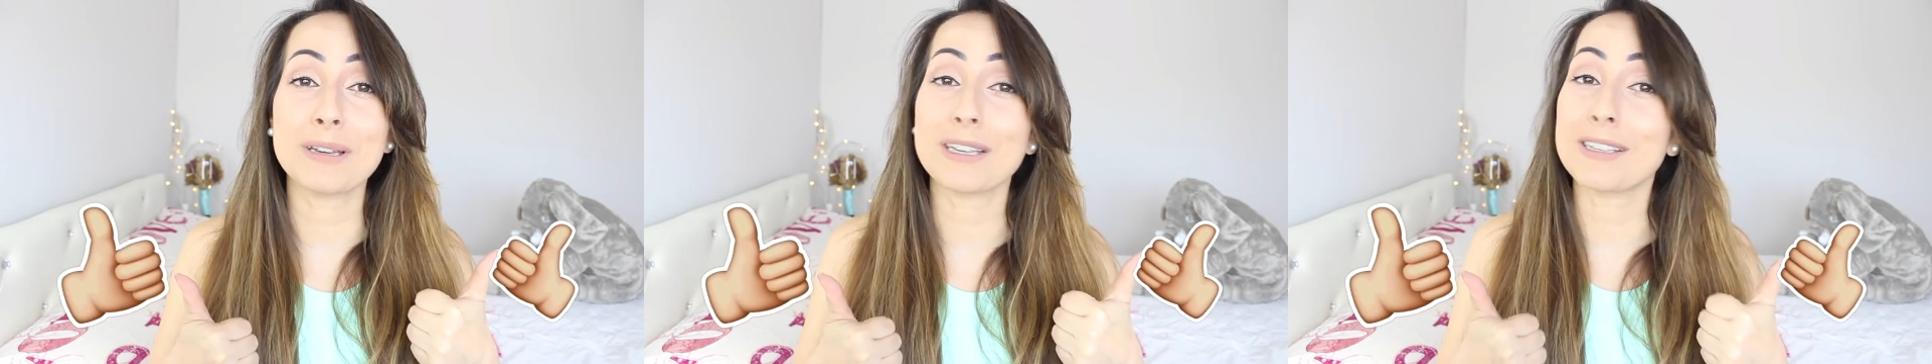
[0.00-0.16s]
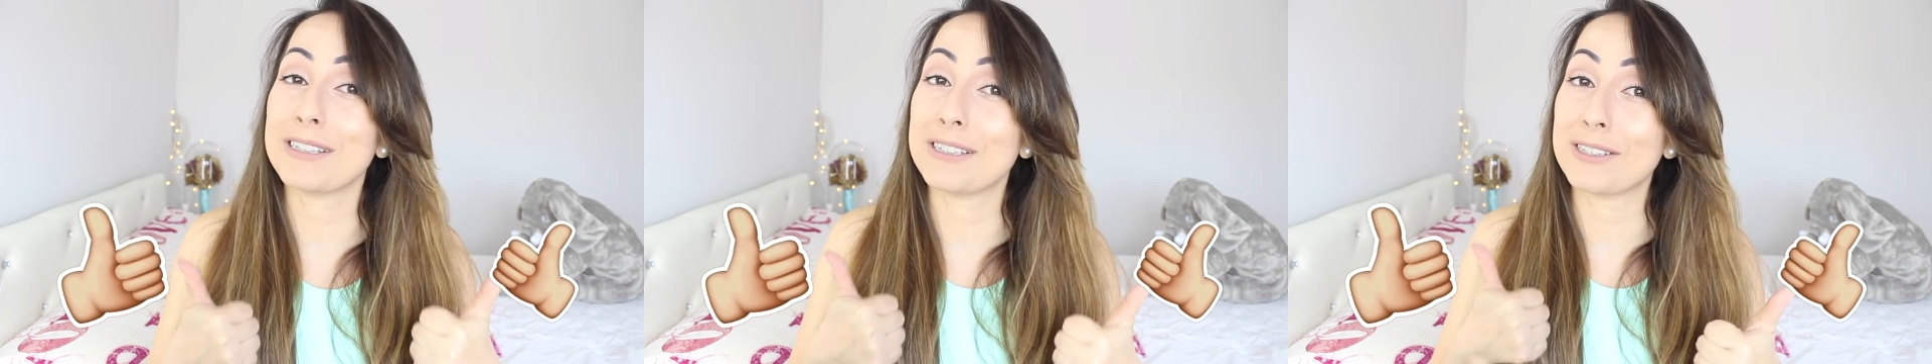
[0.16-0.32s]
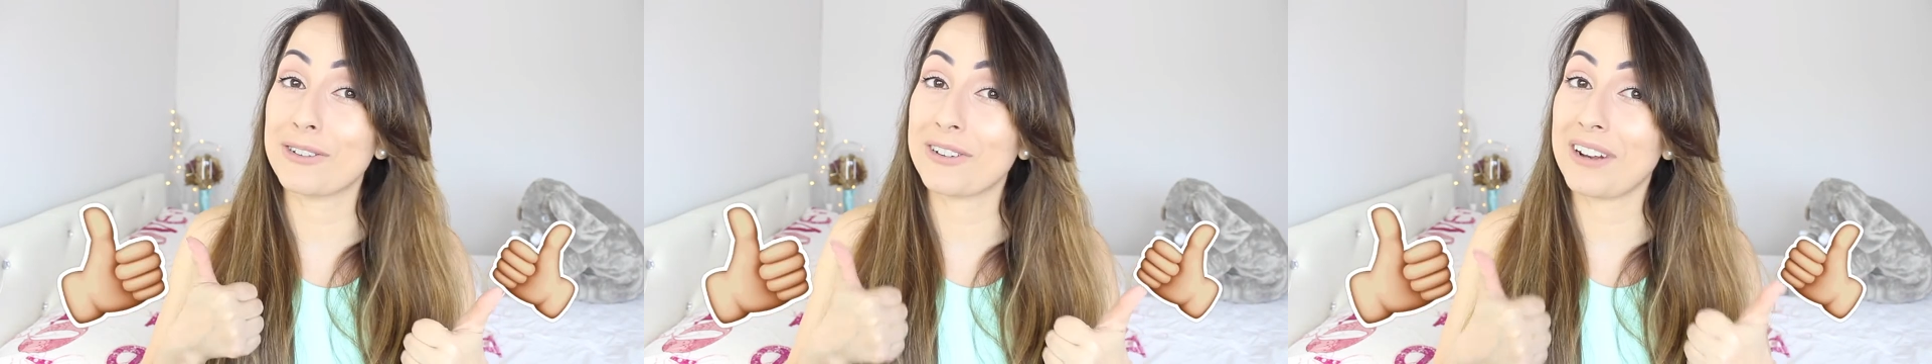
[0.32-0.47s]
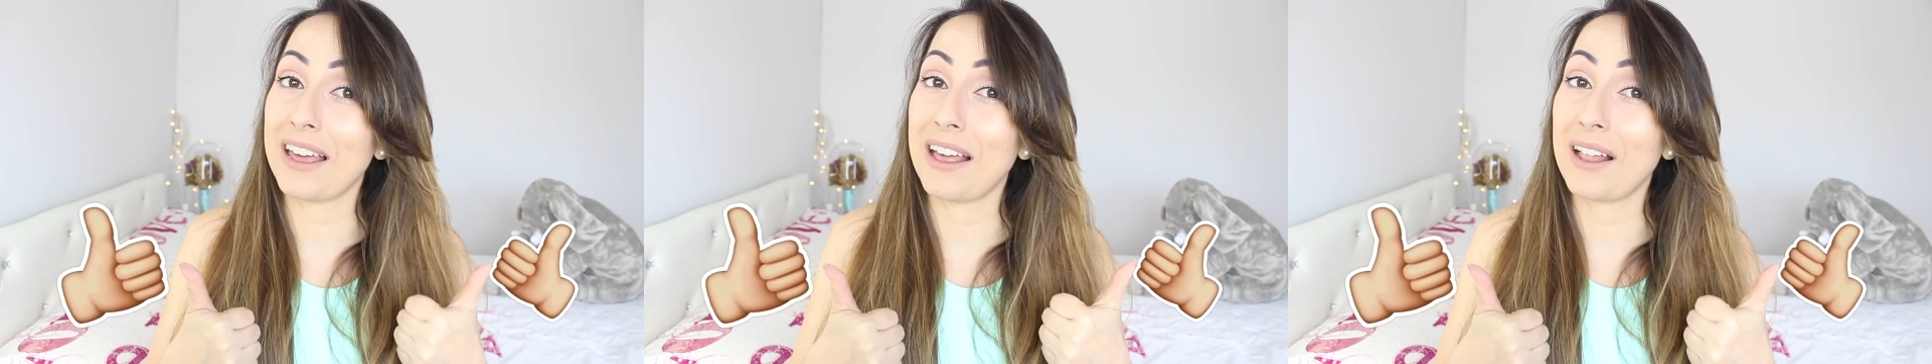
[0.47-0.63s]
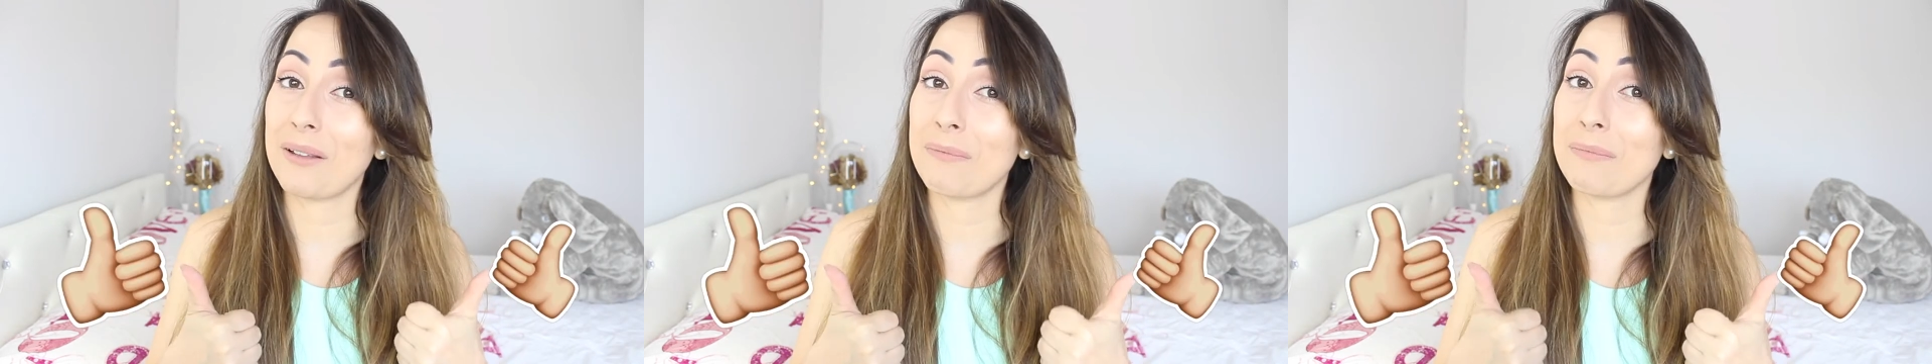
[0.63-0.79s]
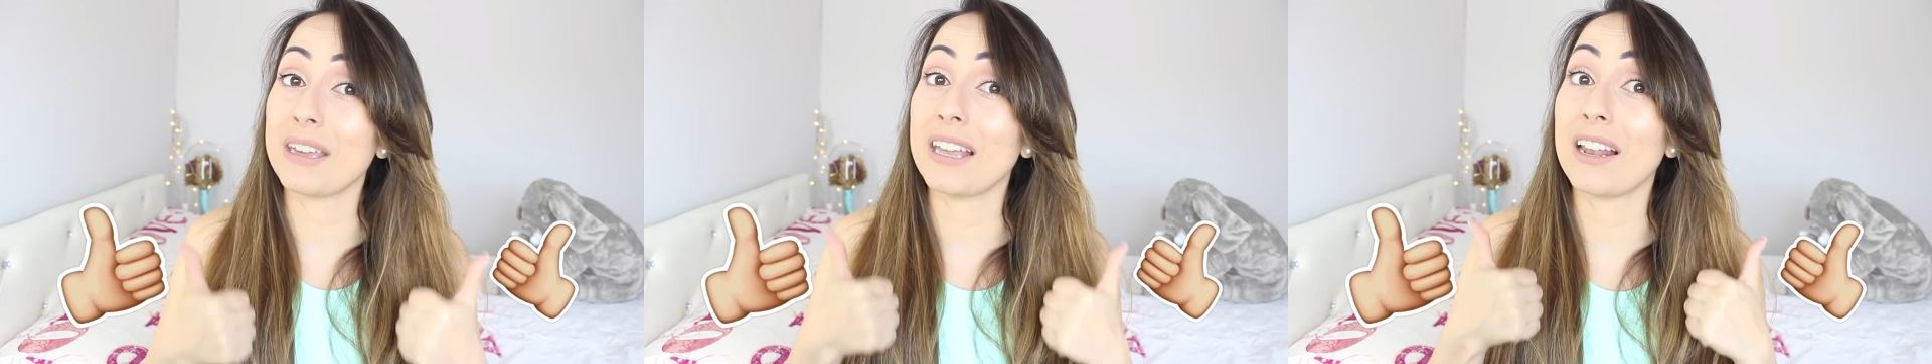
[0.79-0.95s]
because it's gonna
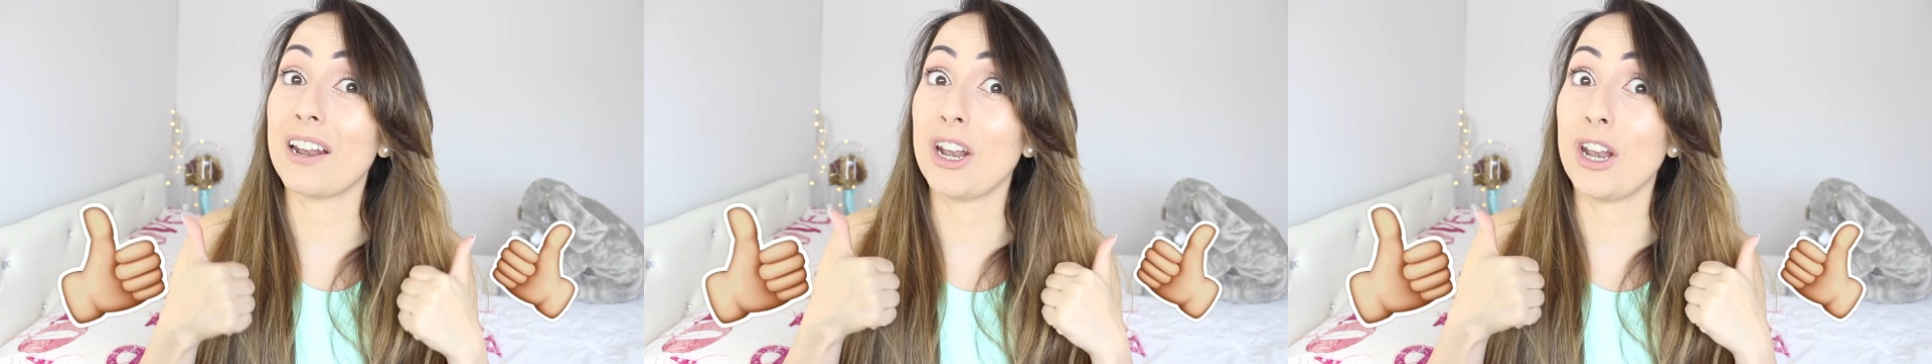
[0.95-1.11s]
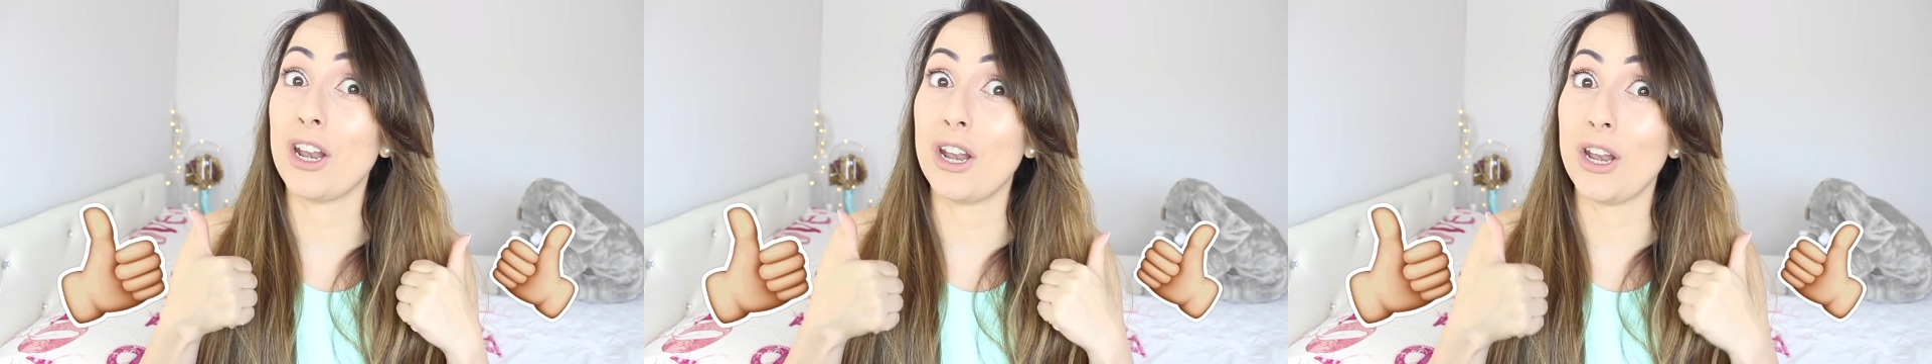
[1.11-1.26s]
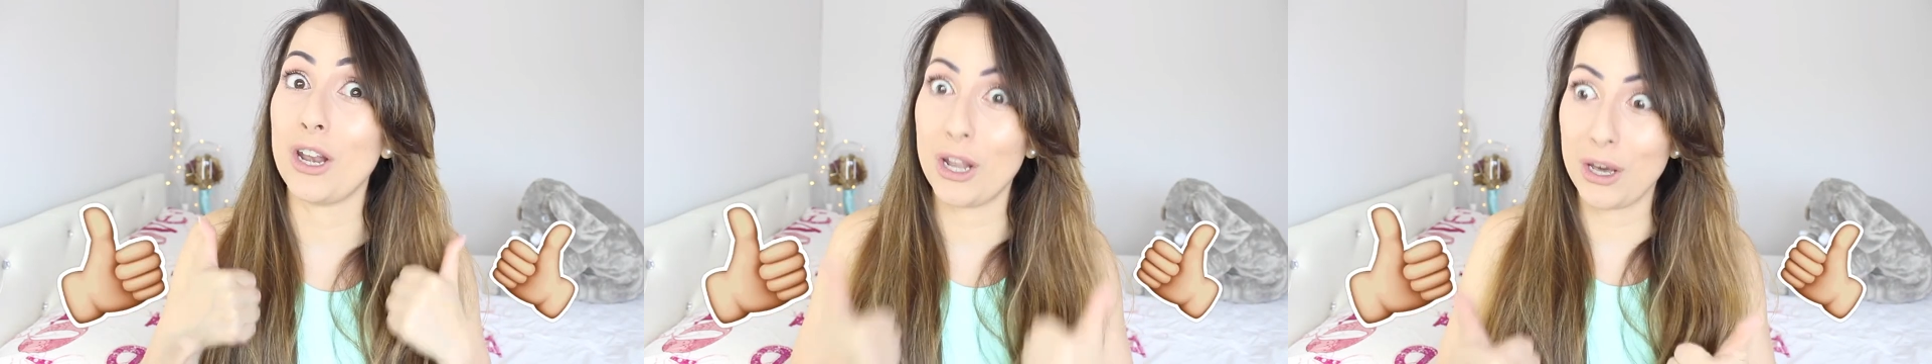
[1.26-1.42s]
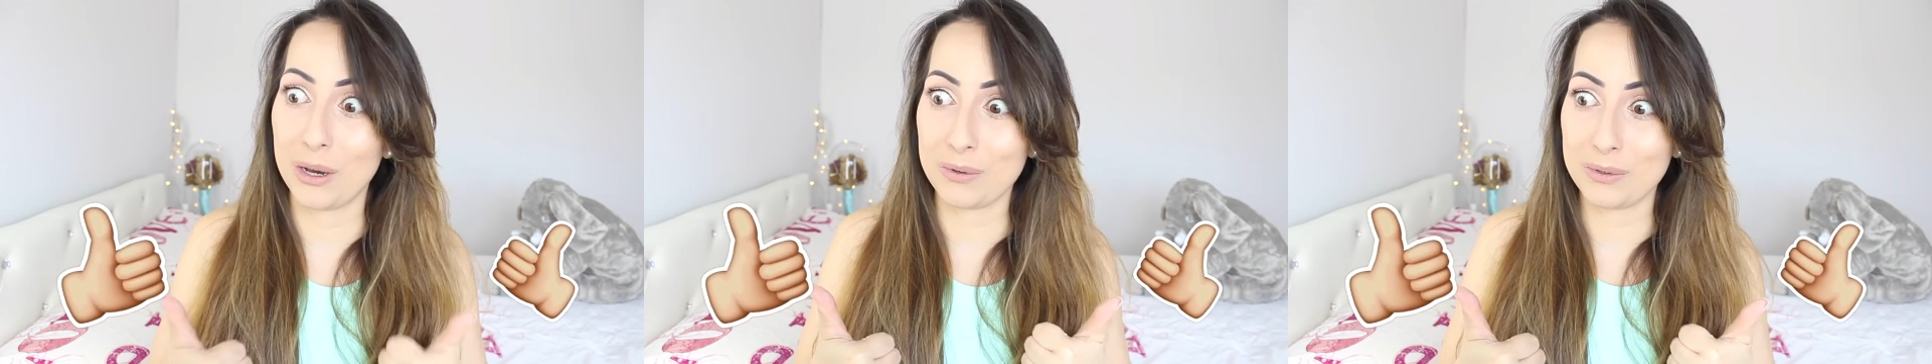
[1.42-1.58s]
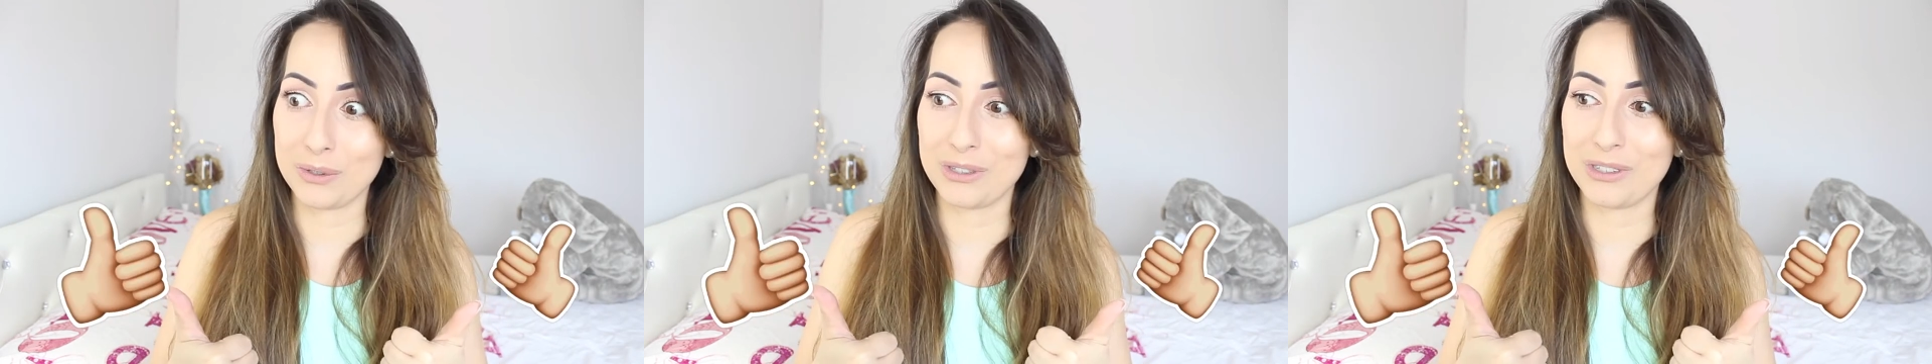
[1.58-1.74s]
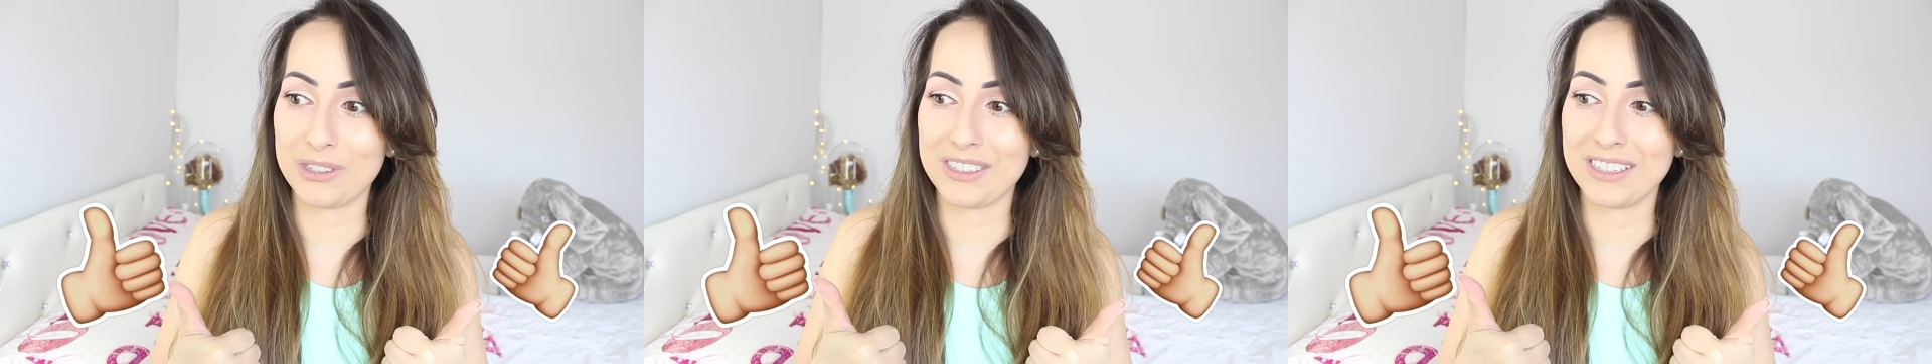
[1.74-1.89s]
help me
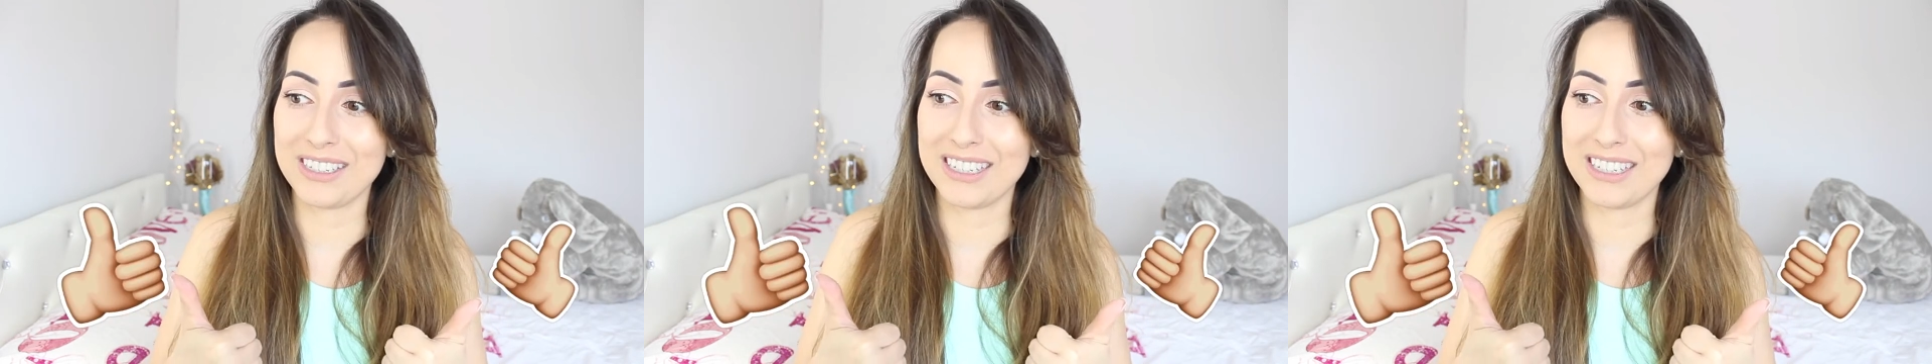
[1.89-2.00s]
loads.